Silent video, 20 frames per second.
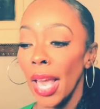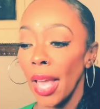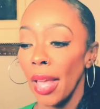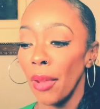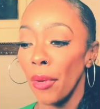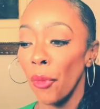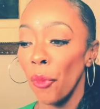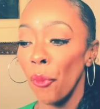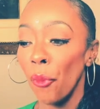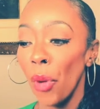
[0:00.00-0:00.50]

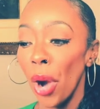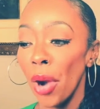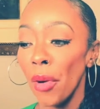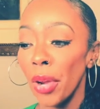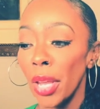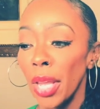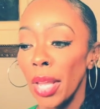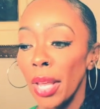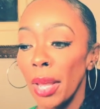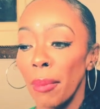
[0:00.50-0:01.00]
and
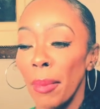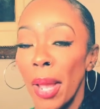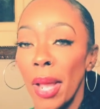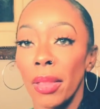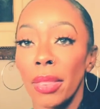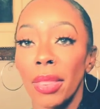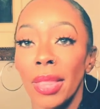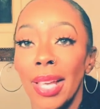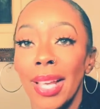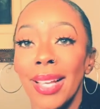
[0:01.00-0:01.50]
worrying
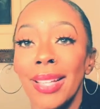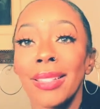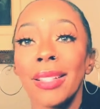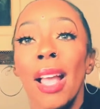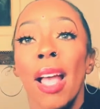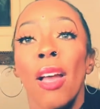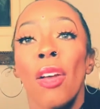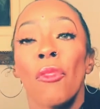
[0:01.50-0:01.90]
about things.